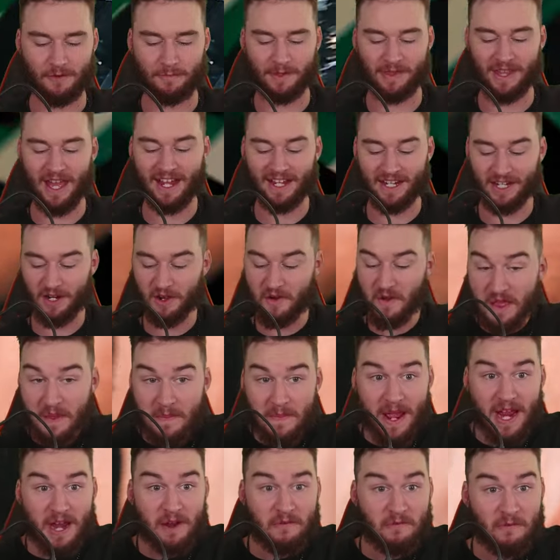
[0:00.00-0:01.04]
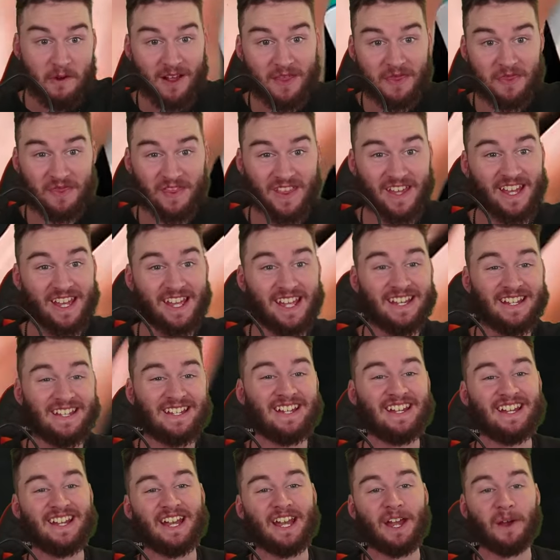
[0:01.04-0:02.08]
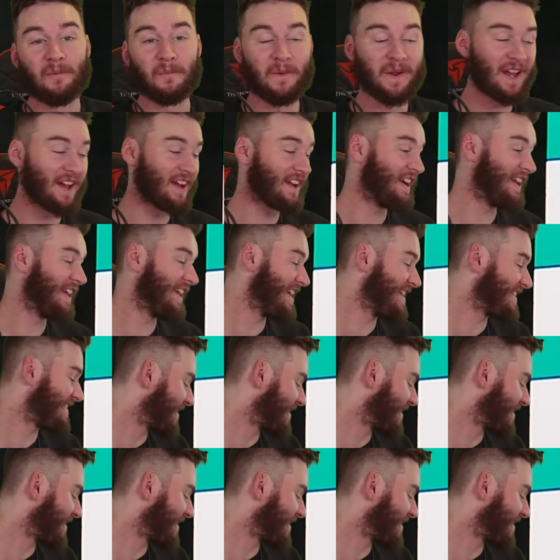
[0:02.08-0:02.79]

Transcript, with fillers: but that can only mean one thing. We are going to get